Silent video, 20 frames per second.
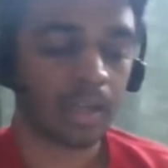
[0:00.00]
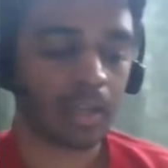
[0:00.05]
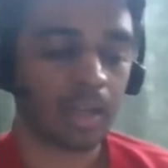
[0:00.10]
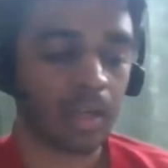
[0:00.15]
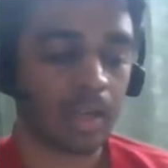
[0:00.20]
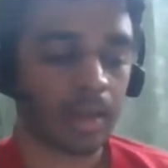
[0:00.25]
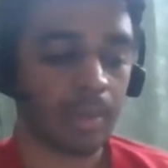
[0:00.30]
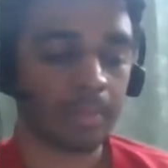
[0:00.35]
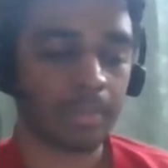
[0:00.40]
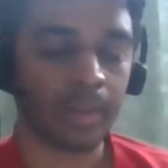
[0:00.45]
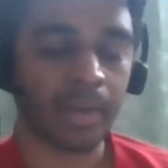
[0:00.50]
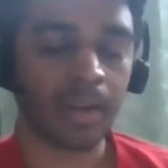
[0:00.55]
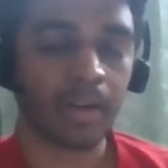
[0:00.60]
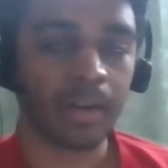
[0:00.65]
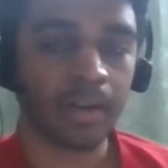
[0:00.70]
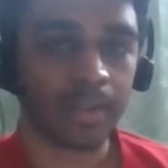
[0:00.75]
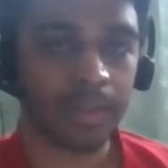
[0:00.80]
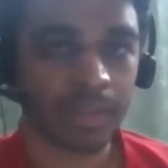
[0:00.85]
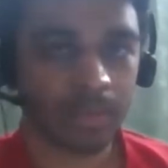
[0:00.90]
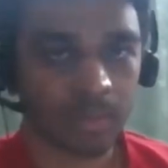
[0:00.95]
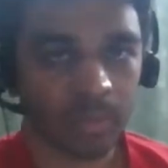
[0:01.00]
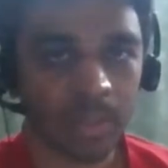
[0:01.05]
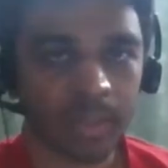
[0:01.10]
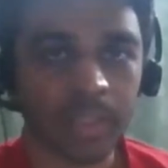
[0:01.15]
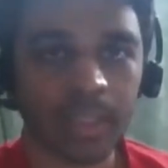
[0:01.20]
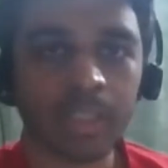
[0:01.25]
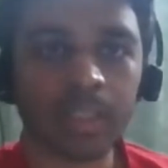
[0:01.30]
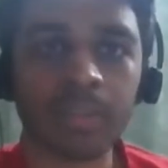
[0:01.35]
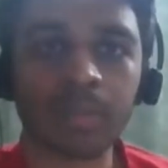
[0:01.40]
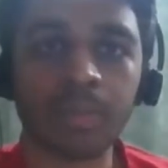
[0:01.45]
company or anything. Schwazers
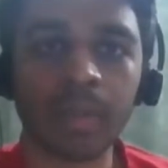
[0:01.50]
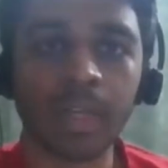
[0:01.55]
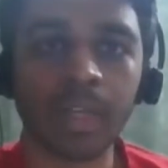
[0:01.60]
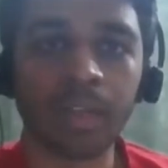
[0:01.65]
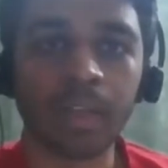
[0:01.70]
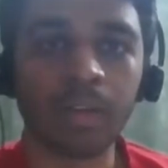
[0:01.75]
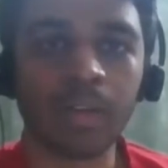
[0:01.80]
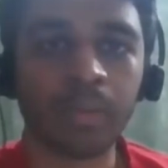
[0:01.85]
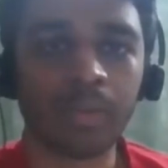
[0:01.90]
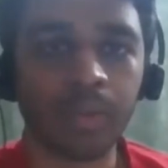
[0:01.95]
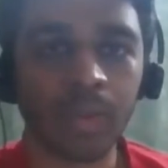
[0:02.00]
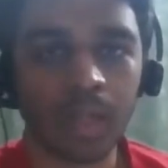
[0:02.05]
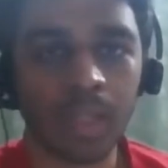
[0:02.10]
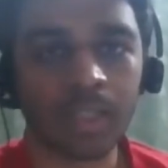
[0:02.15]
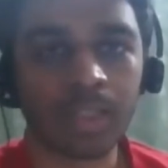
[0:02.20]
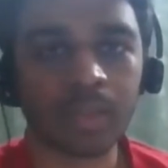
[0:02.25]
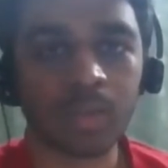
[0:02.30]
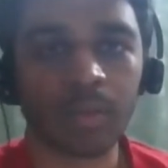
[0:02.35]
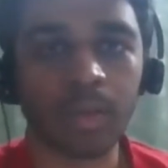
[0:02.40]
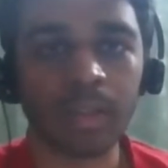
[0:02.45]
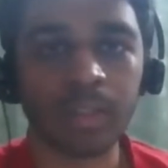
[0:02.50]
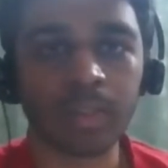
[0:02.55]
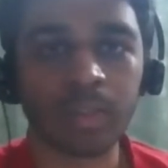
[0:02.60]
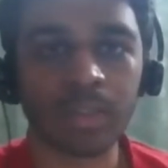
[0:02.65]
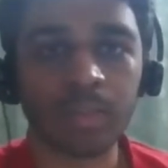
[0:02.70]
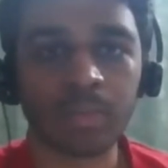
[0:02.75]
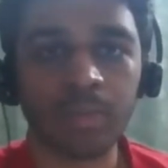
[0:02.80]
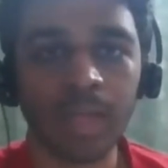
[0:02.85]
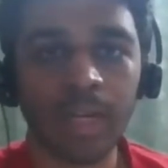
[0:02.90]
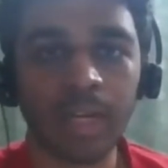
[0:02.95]
is very good. If you learn
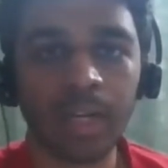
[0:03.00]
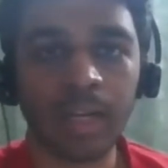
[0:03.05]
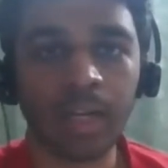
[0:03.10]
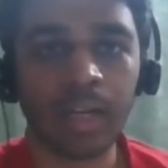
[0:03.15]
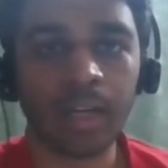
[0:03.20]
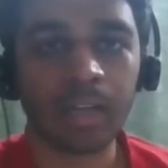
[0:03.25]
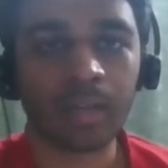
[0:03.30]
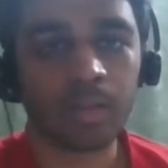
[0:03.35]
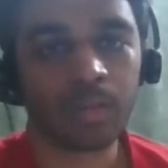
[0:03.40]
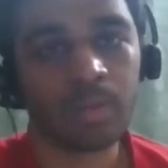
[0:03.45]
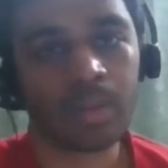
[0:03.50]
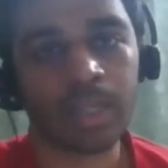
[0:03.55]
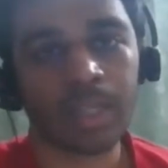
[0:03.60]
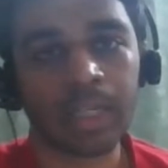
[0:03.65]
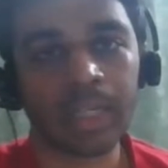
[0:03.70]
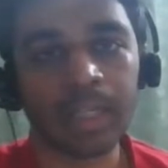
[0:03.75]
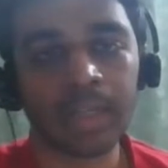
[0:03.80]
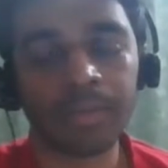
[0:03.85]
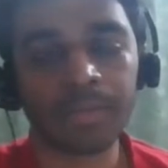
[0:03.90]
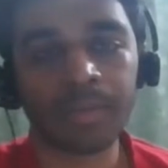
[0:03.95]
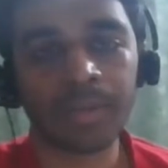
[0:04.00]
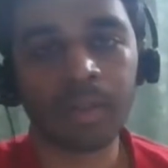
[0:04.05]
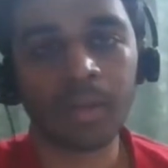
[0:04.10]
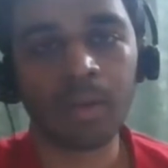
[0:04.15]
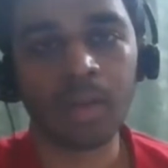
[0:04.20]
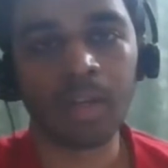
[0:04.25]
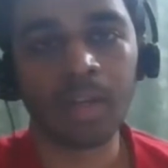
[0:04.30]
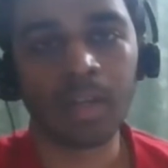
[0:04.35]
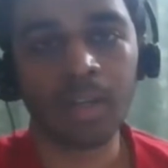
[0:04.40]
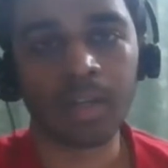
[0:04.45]
Schwazers well, you will clear.
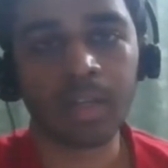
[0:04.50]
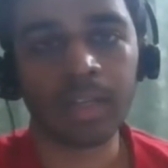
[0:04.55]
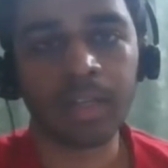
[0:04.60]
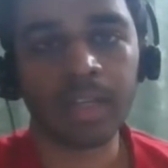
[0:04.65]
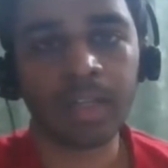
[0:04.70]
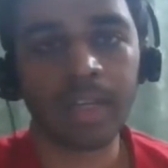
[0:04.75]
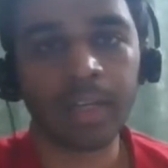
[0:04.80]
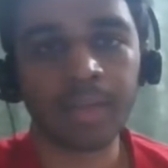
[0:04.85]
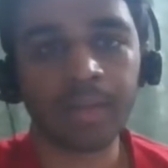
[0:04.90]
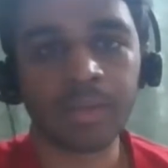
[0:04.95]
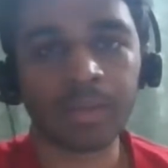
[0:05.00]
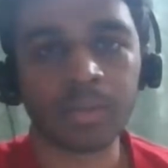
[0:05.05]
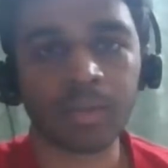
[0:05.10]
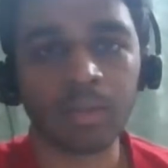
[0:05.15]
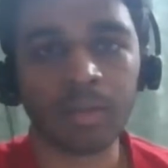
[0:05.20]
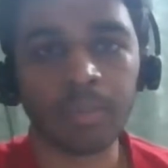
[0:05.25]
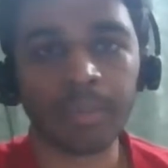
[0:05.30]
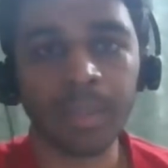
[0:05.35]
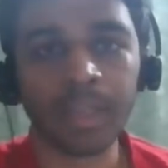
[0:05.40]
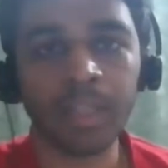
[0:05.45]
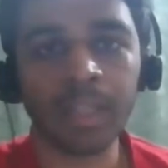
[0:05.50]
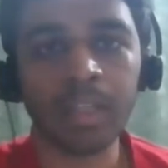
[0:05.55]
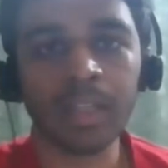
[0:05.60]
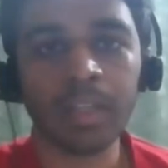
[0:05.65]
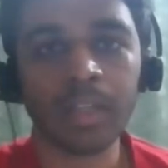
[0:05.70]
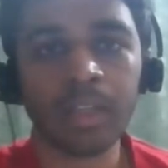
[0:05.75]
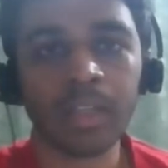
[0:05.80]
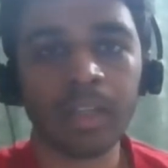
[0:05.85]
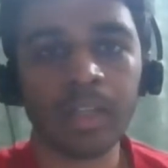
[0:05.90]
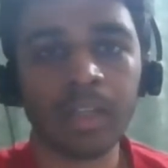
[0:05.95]
A girl I know told me,
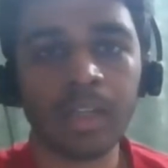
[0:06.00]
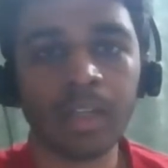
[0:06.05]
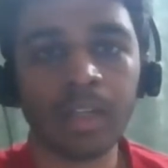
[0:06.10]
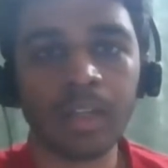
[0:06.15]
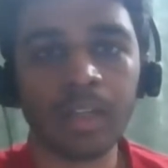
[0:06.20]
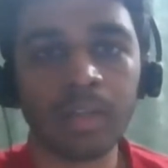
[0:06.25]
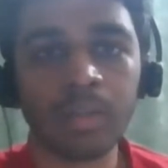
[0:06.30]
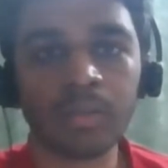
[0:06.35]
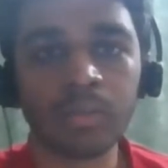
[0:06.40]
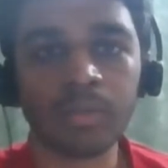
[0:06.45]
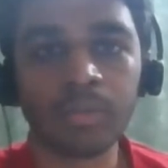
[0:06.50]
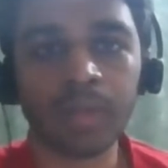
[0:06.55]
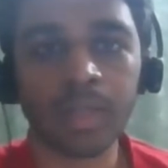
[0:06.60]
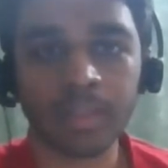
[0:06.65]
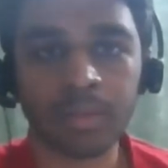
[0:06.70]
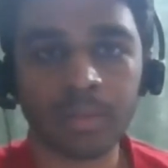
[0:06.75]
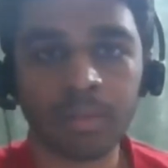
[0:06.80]
who works